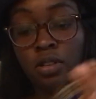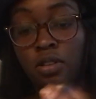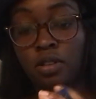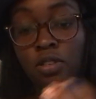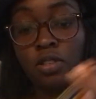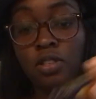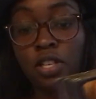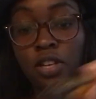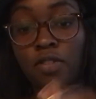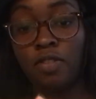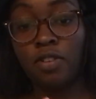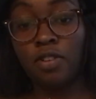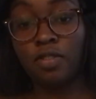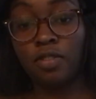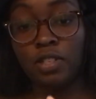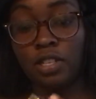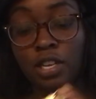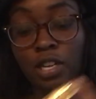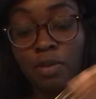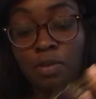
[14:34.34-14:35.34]
Seven
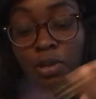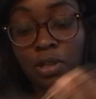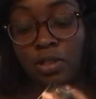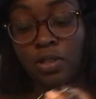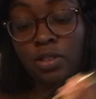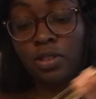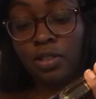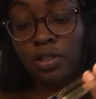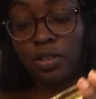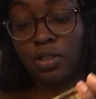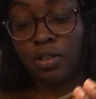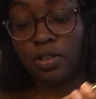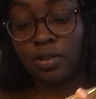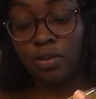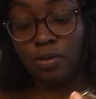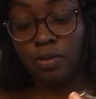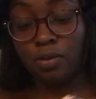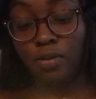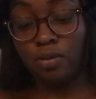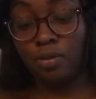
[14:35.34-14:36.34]
of Diamonds.
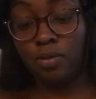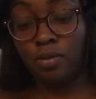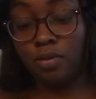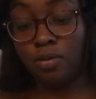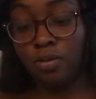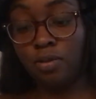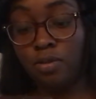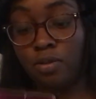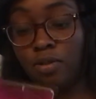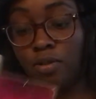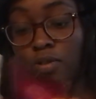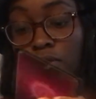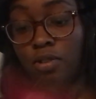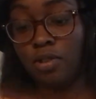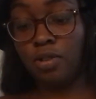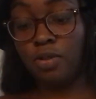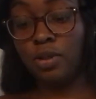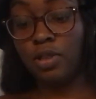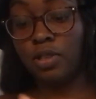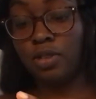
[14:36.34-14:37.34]
Ooh.
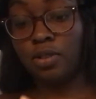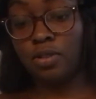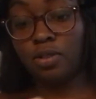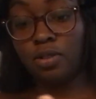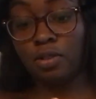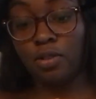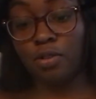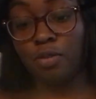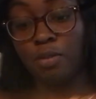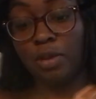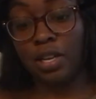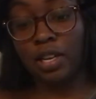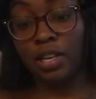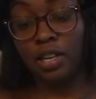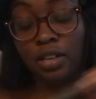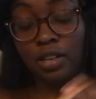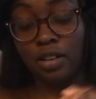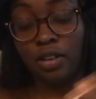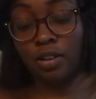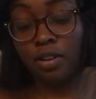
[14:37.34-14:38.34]
Who is their
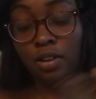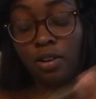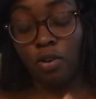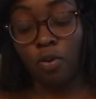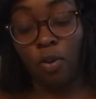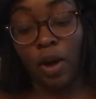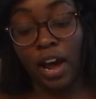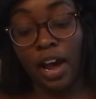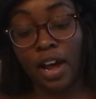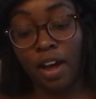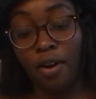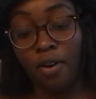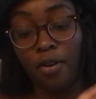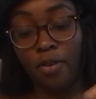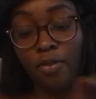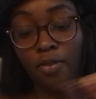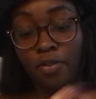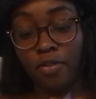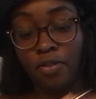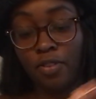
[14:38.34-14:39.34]
soulmate? Wow.
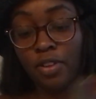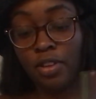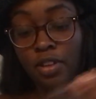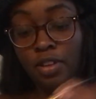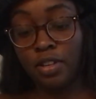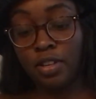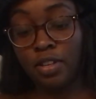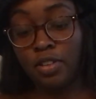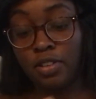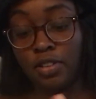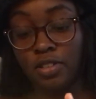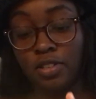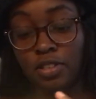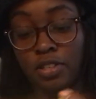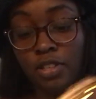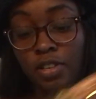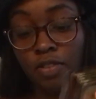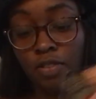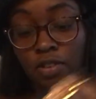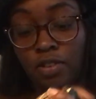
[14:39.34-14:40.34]

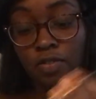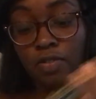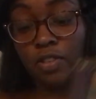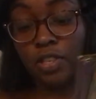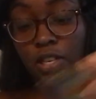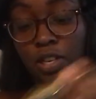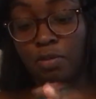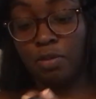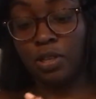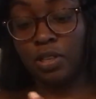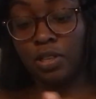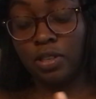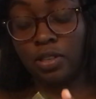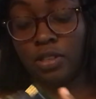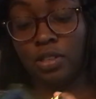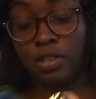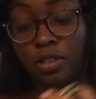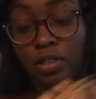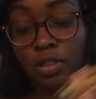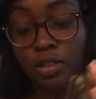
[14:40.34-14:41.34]
Seven of
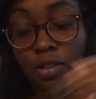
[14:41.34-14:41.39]
Diamonds.